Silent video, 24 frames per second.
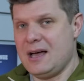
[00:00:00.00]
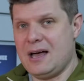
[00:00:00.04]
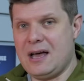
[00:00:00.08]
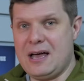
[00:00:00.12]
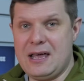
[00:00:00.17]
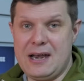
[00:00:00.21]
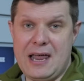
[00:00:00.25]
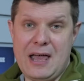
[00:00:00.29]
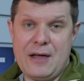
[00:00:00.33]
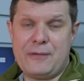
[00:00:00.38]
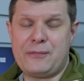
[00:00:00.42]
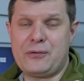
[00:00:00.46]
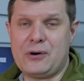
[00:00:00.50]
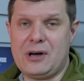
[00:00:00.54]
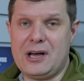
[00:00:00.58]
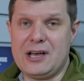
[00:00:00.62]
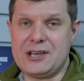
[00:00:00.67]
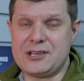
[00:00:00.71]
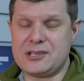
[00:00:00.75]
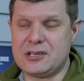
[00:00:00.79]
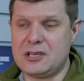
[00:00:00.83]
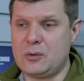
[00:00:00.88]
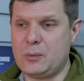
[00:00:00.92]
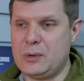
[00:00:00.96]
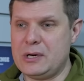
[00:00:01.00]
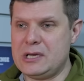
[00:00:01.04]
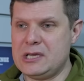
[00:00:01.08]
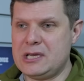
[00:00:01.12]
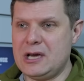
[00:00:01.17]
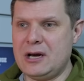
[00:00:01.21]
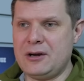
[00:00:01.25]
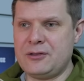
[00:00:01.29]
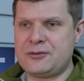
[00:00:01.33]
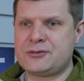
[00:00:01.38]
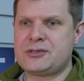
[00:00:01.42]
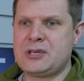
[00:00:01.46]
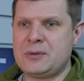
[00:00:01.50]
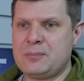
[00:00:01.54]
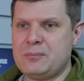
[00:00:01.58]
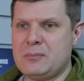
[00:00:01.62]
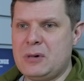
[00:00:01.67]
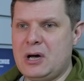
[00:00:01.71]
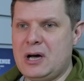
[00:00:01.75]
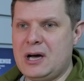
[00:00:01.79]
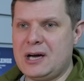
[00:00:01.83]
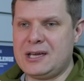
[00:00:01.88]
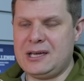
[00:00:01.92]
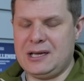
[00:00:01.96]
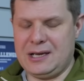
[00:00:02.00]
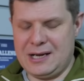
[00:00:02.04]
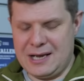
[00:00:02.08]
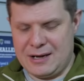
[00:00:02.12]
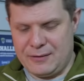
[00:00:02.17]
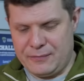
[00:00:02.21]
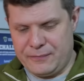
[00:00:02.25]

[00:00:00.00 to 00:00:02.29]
air fryer so that we can go to the supermarket and